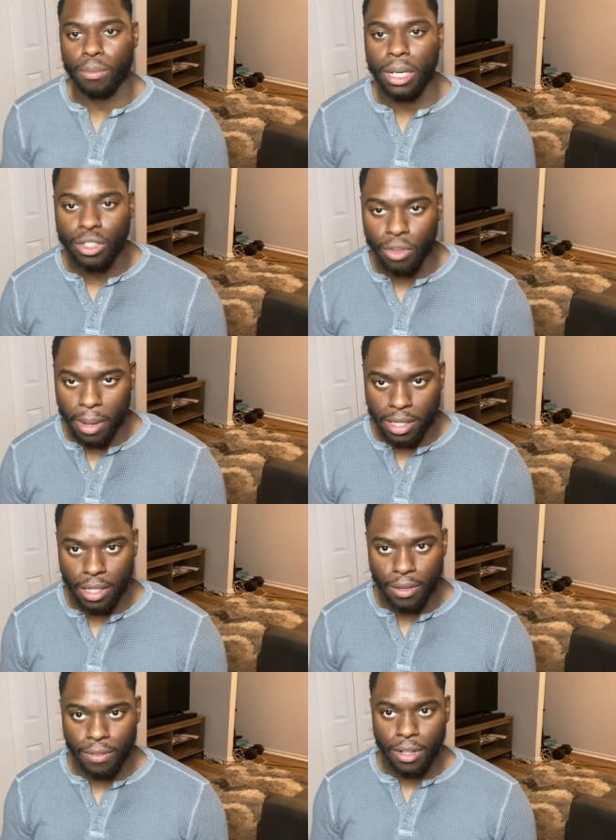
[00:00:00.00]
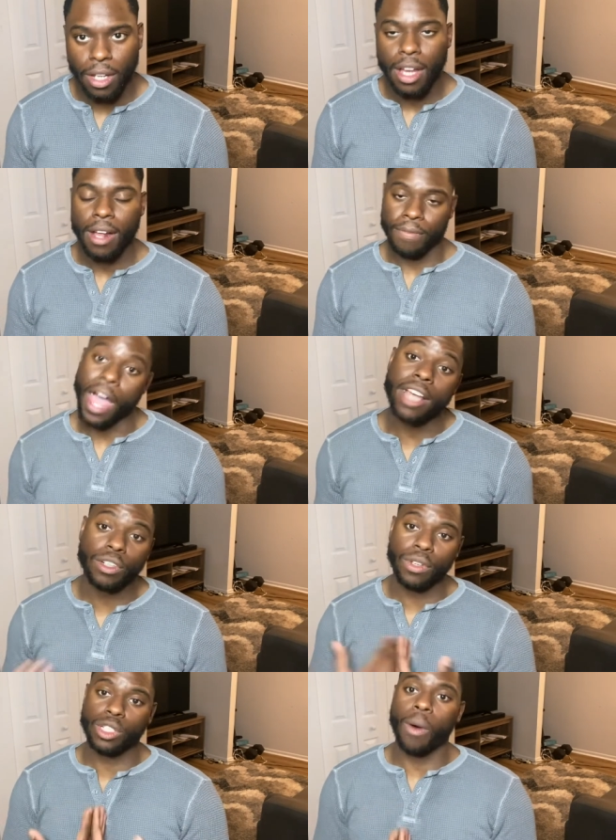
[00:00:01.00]
base for myself that's the
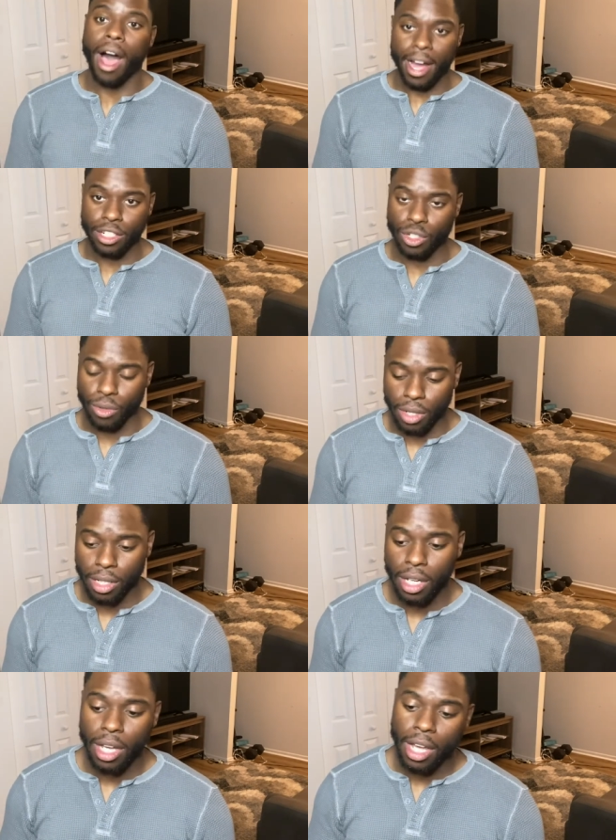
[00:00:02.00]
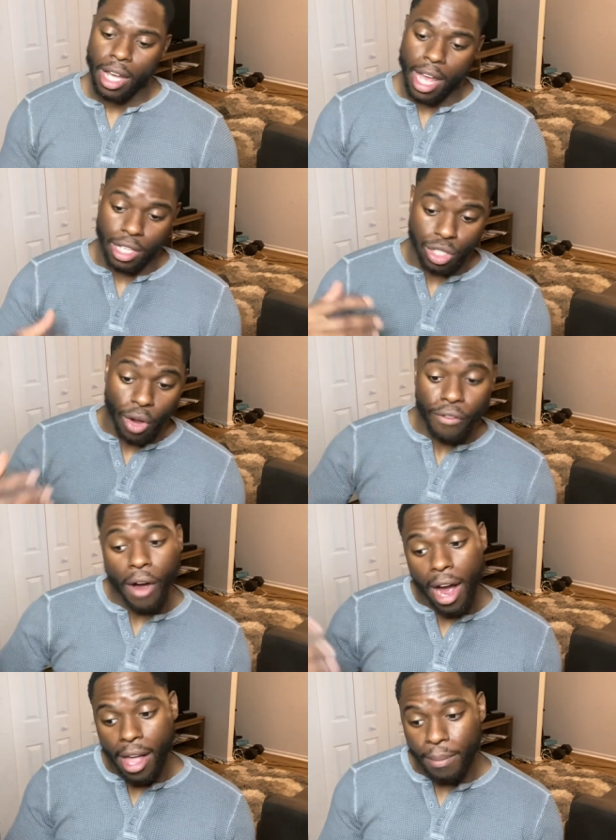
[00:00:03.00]
reason why i joined and so far,
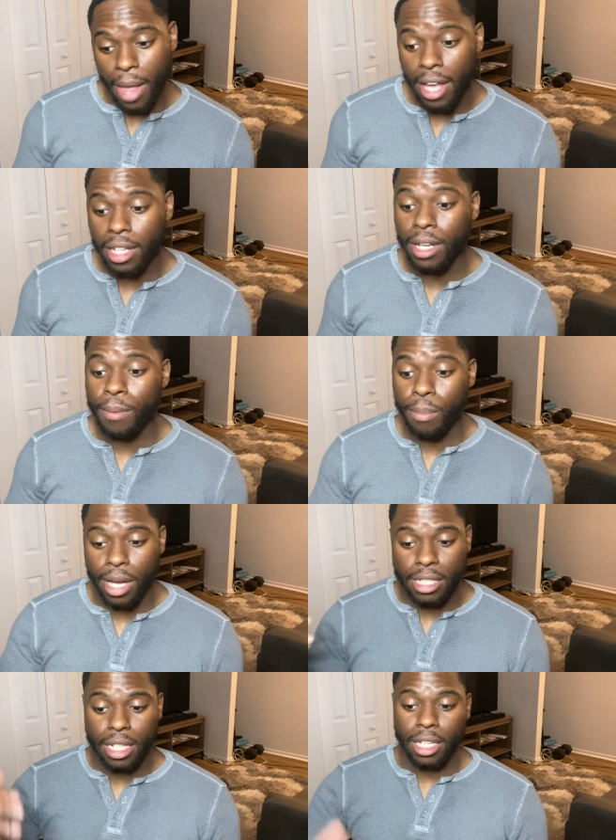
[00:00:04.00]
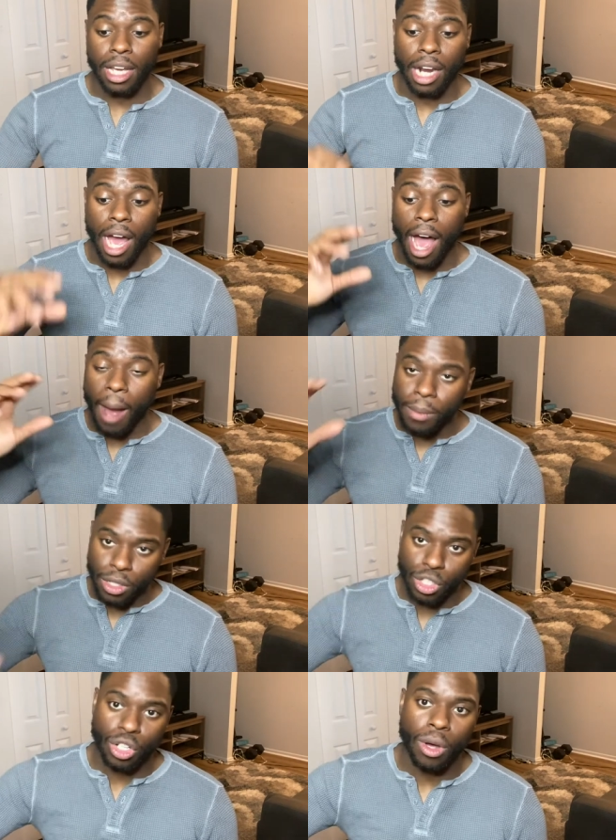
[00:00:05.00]
I am liking it. But I said again, I'm gonna
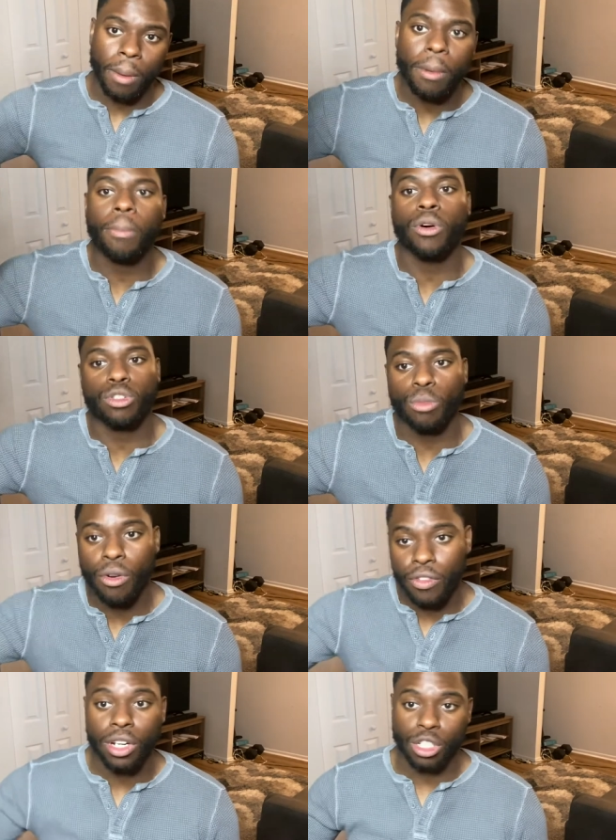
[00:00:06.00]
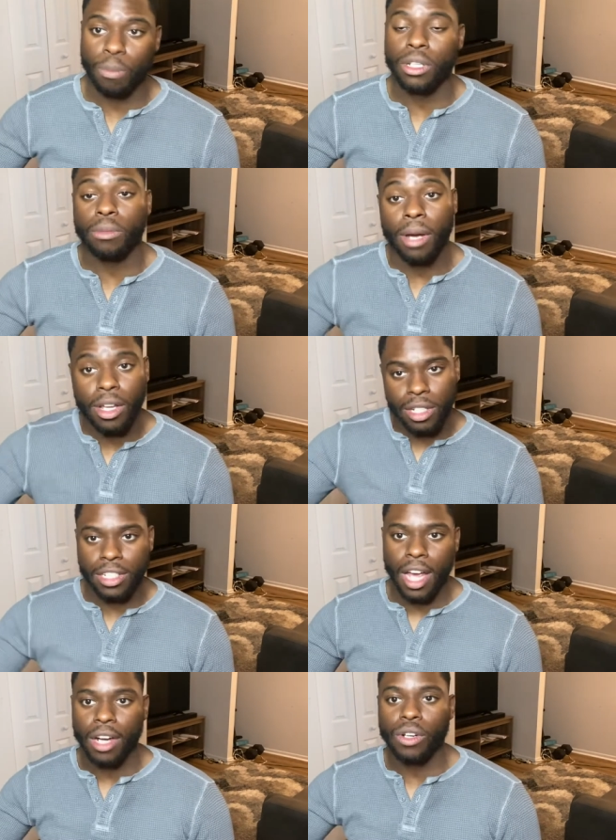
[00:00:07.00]
show, I'm gonna post more videos, especially my other
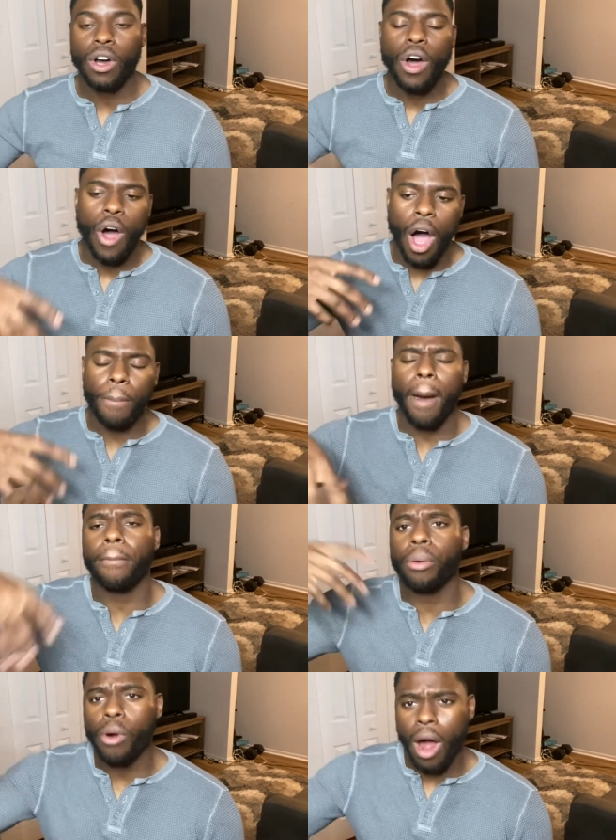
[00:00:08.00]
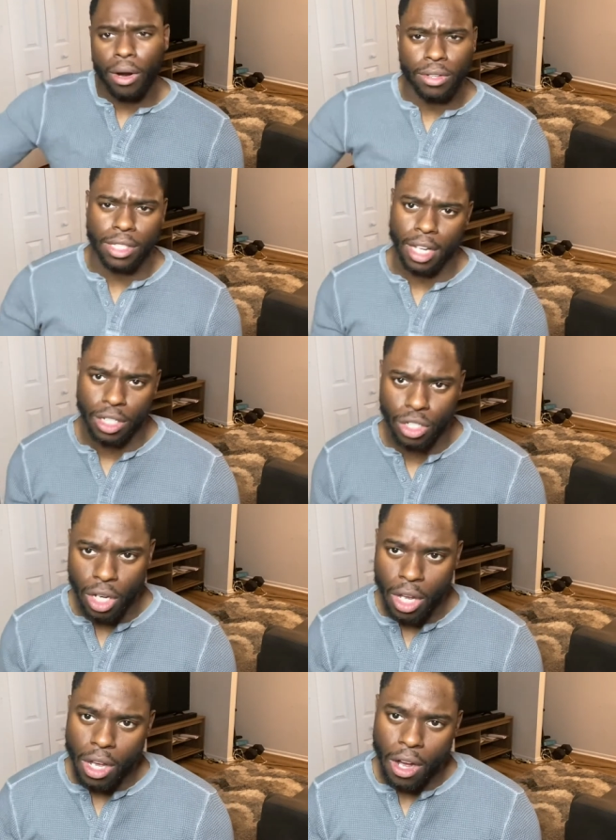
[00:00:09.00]
channel on my progress H
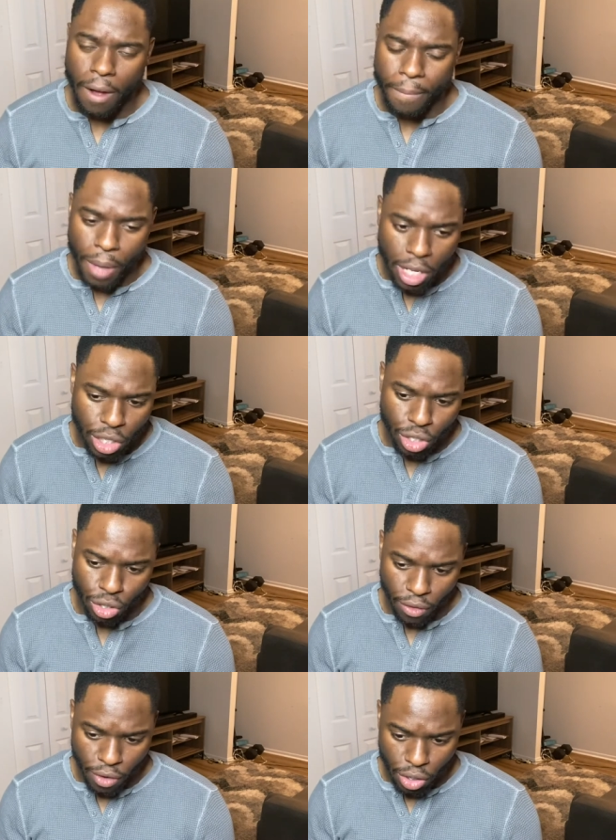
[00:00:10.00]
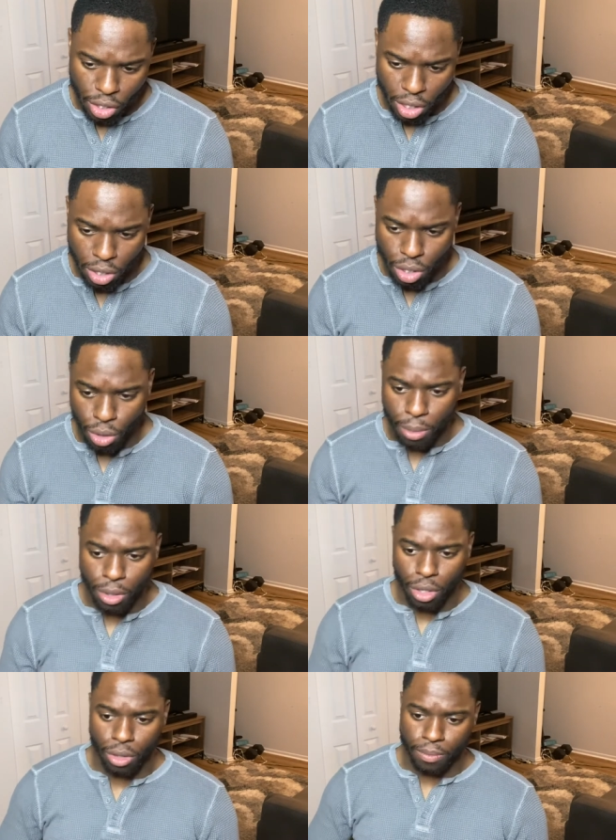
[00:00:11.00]
um, Hustlers University 2.0.
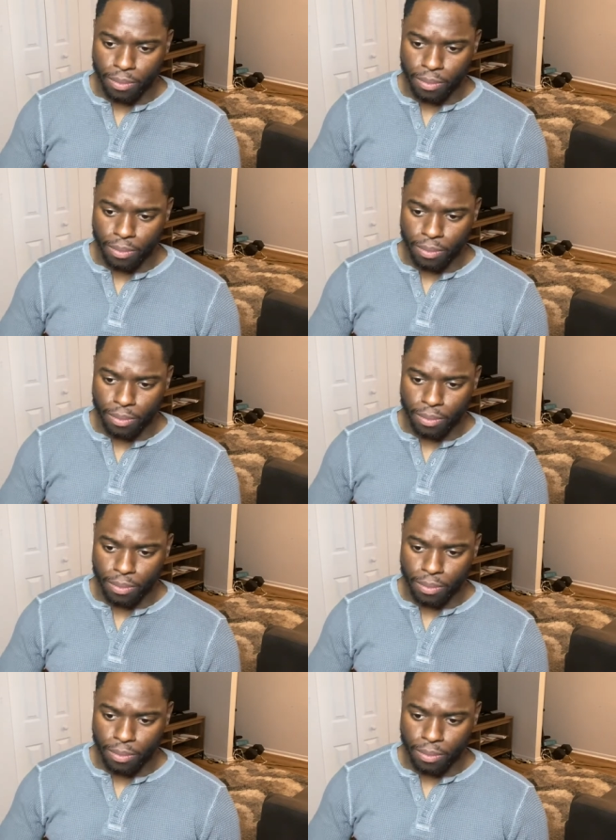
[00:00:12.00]
I'm